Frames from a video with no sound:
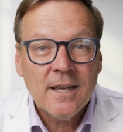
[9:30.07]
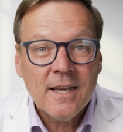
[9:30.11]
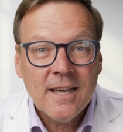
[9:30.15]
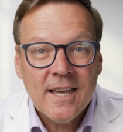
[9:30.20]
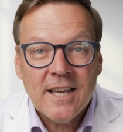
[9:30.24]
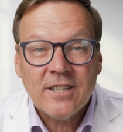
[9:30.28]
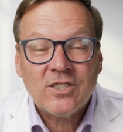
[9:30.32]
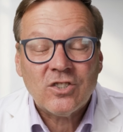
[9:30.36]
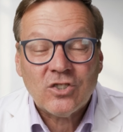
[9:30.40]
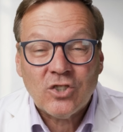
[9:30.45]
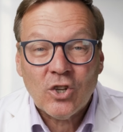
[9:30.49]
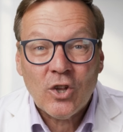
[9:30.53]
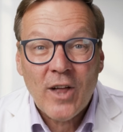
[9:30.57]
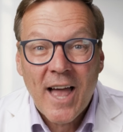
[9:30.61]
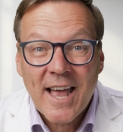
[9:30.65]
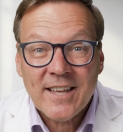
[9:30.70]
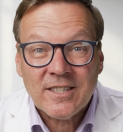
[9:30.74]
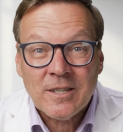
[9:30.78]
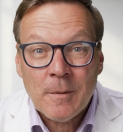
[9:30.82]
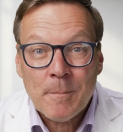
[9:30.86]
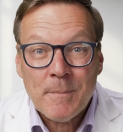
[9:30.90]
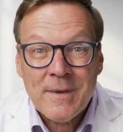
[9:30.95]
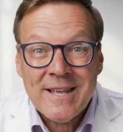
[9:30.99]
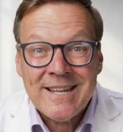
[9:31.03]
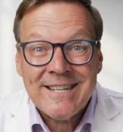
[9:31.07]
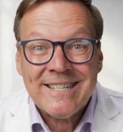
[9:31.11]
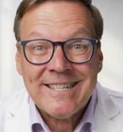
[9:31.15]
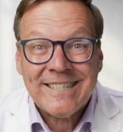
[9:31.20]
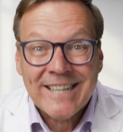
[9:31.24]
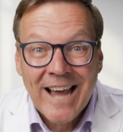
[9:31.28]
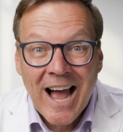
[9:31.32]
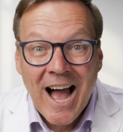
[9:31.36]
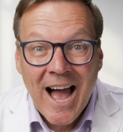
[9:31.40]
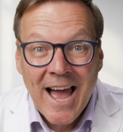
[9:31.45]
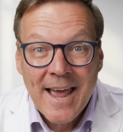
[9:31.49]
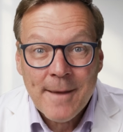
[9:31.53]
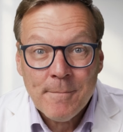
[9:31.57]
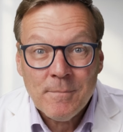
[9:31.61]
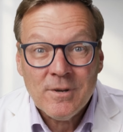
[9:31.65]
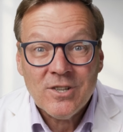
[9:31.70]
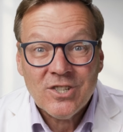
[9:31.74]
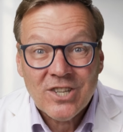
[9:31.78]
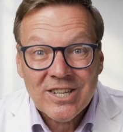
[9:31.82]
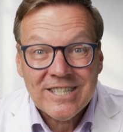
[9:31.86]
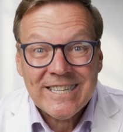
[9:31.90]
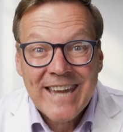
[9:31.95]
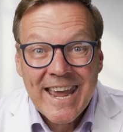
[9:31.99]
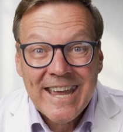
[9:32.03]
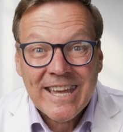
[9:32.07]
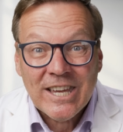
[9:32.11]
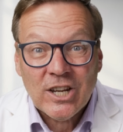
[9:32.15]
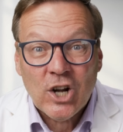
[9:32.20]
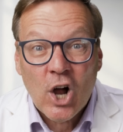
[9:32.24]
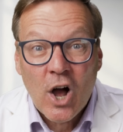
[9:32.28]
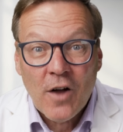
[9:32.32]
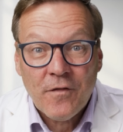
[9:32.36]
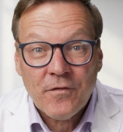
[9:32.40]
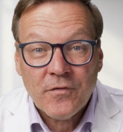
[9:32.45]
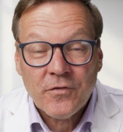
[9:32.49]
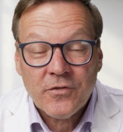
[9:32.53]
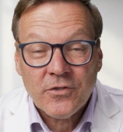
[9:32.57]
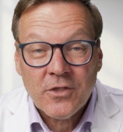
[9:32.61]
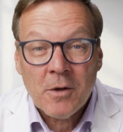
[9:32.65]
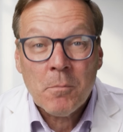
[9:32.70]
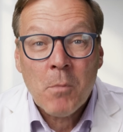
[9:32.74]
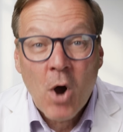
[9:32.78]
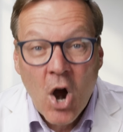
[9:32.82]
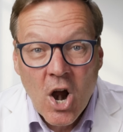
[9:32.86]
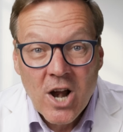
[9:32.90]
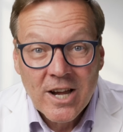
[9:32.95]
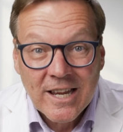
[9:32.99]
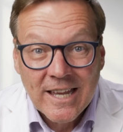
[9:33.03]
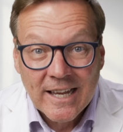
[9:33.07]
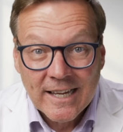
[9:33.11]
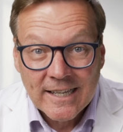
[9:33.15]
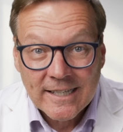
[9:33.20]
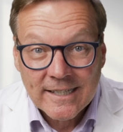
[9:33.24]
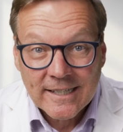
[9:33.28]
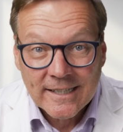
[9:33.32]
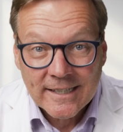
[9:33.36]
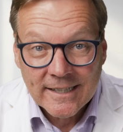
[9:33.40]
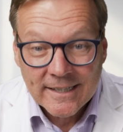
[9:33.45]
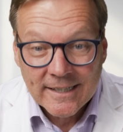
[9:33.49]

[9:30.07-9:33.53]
It still hasn't been time to take it off the market.